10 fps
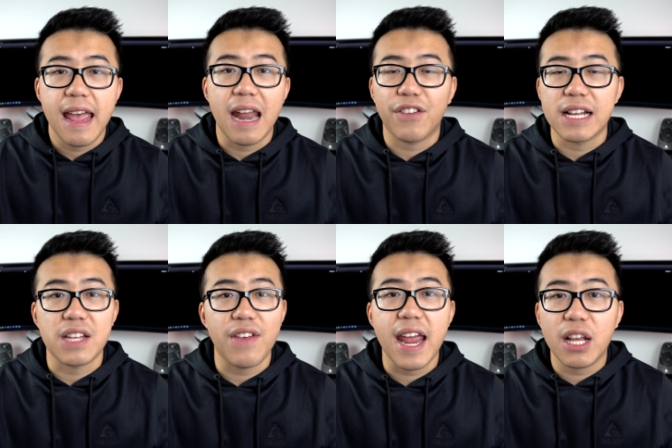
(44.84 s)
And if you guys
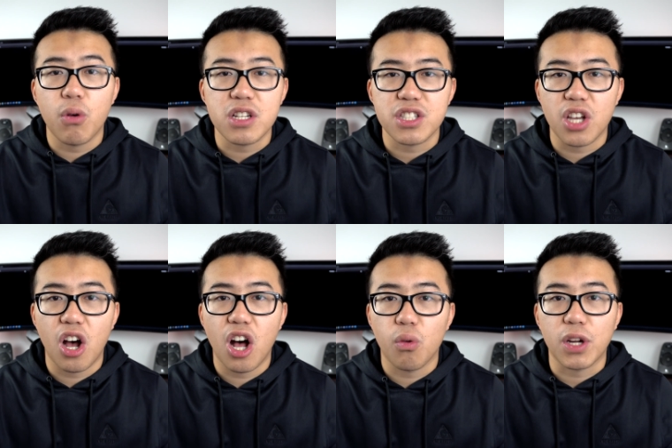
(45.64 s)
have any questions at
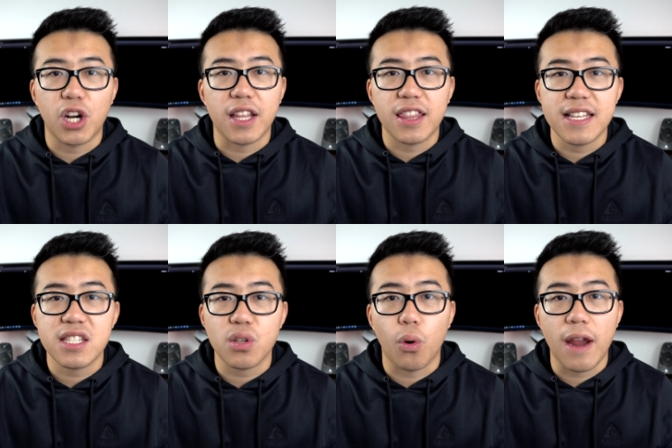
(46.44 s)
all regarding
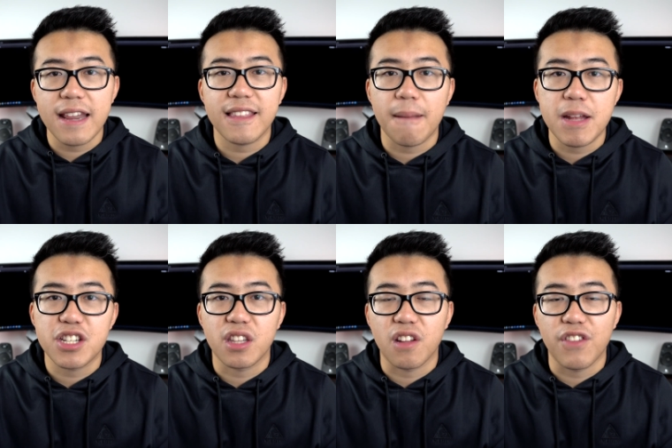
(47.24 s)
this or anything I
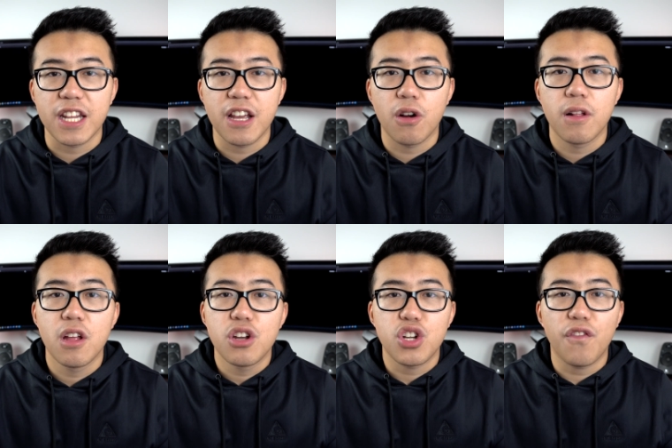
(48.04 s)
mentioned in the video,
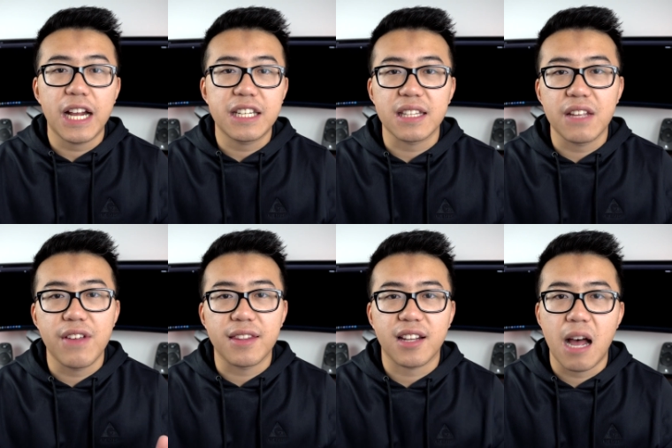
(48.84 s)
don't forget to leave
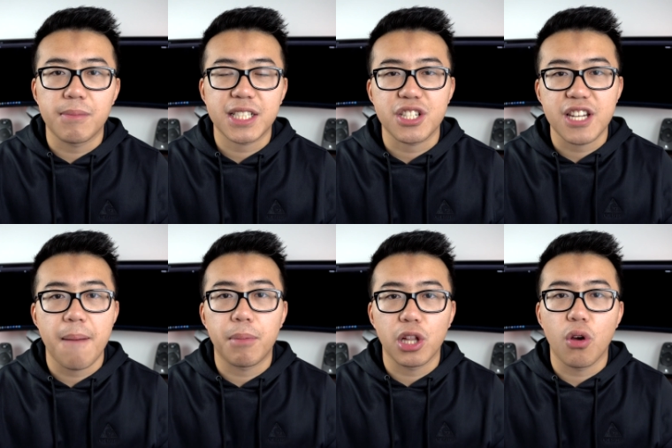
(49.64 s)
it in the comment section
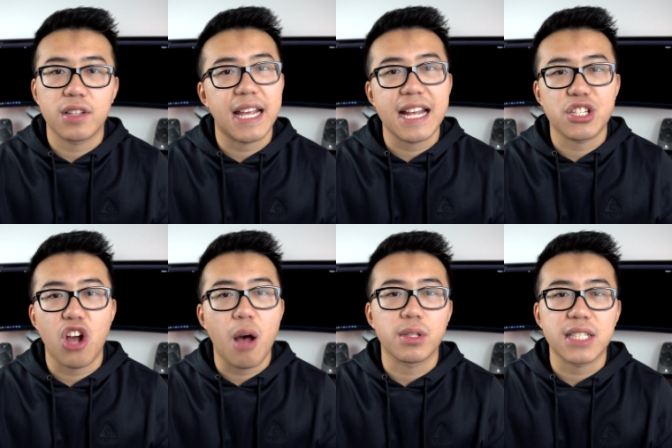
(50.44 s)
down below because I answer
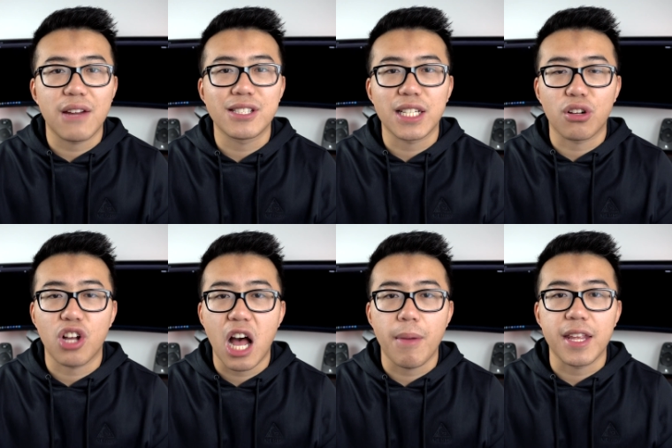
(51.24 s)
almost every single
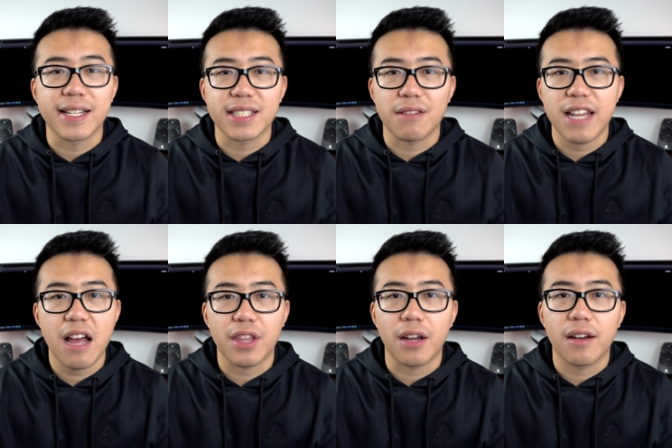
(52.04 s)
comment you guys leave
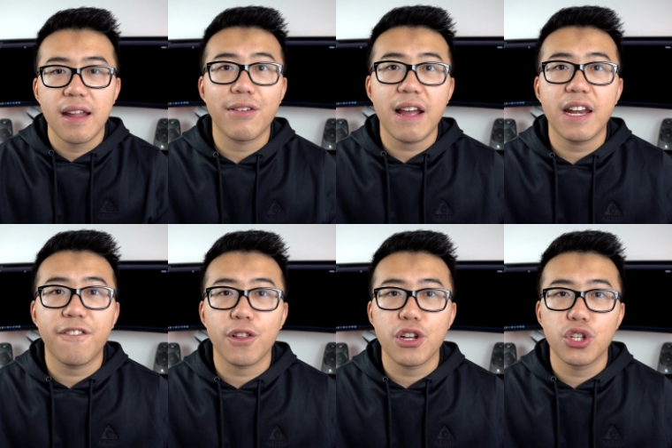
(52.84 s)
down there. Now, without any
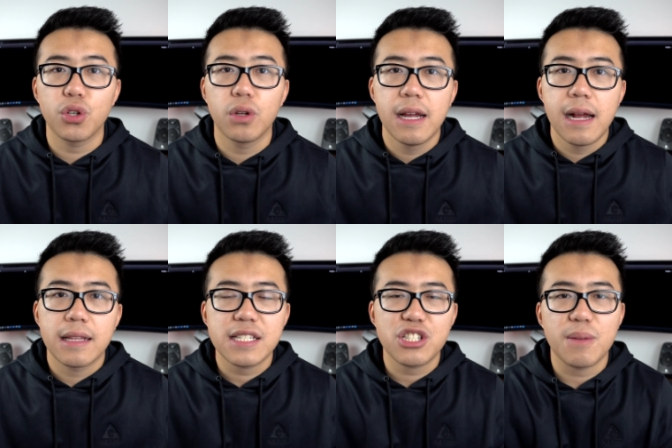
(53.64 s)
further ado,
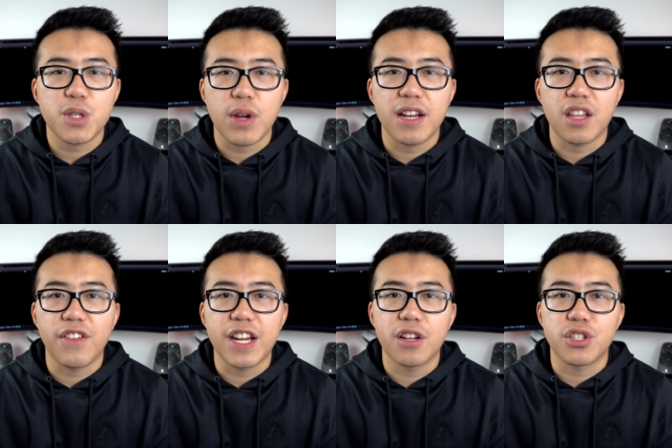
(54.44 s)
let's just jump straight into the
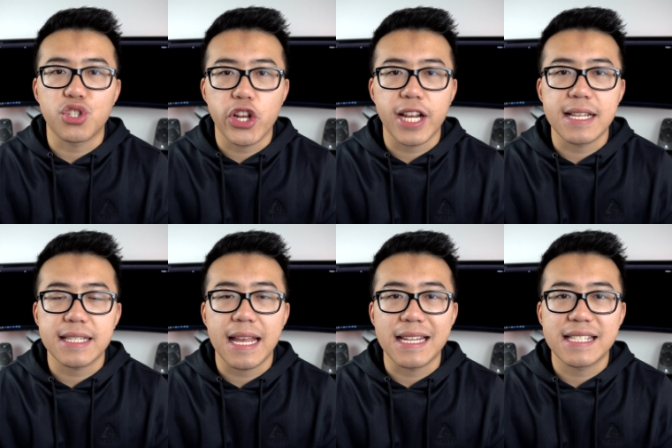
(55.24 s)
video to show you
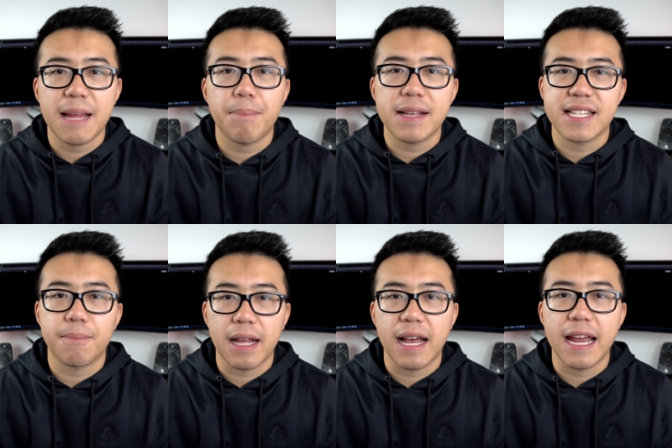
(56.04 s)
guys a
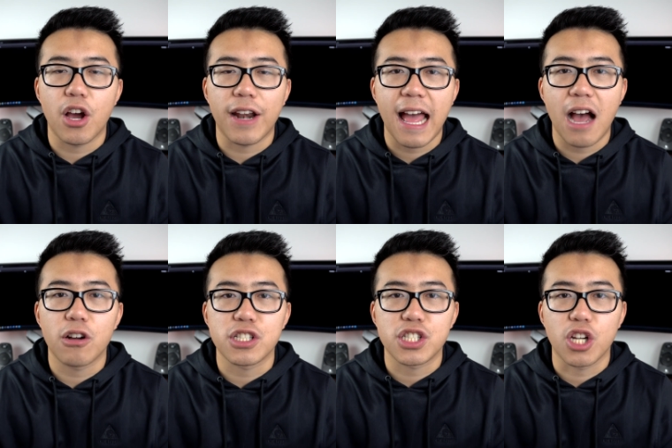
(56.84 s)
step-by-step guide on how
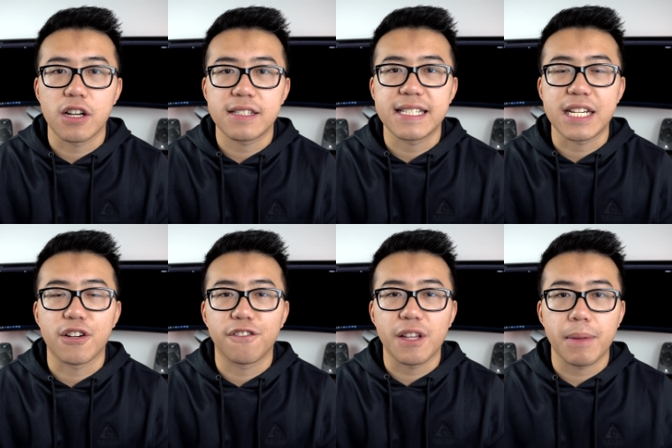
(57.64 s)
to start sneaker
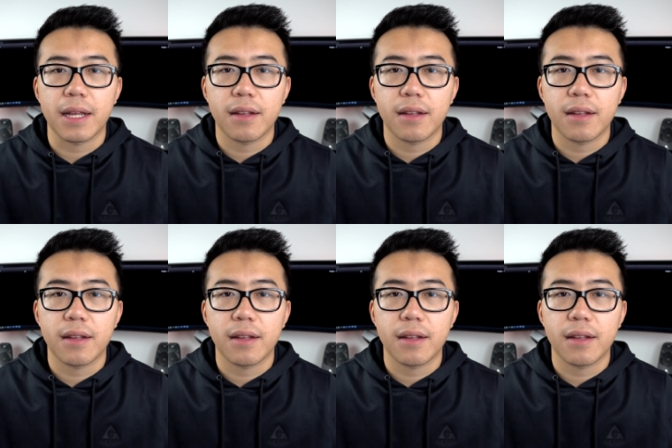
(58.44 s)
flipping.